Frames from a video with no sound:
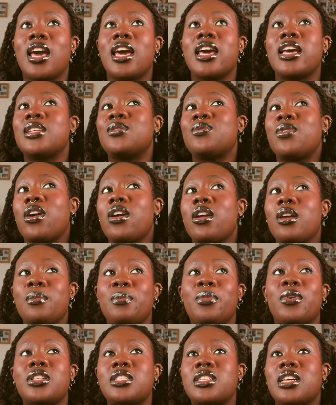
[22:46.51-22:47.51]
it's very
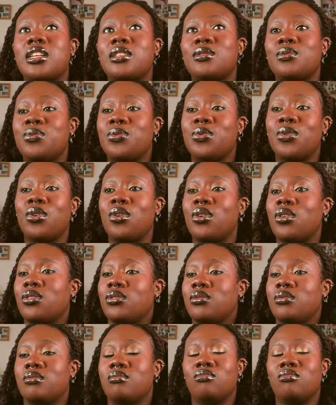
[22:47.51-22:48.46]
important for